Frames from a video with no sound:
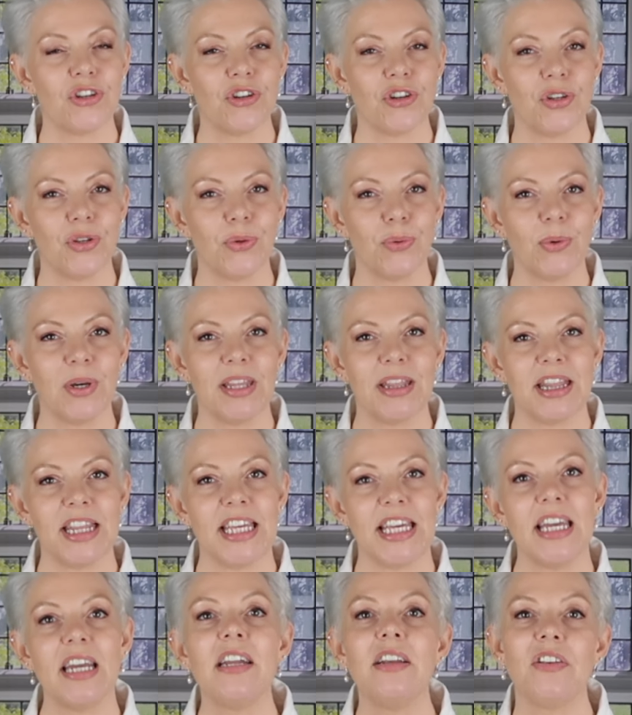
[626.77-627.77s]
to
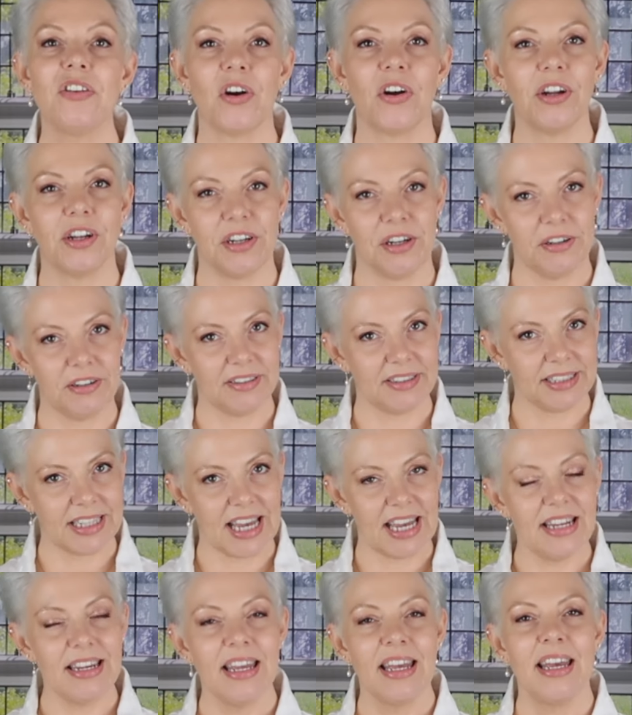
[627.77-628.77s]
the darker
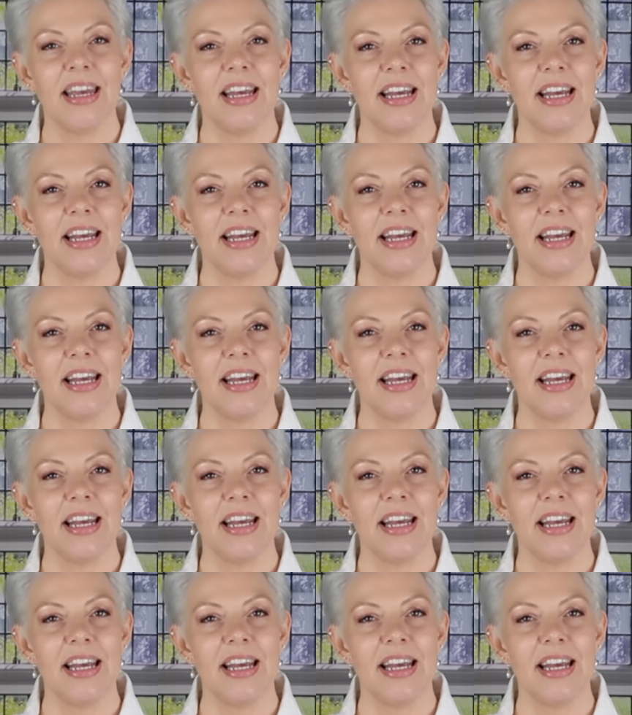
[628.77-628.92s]
side,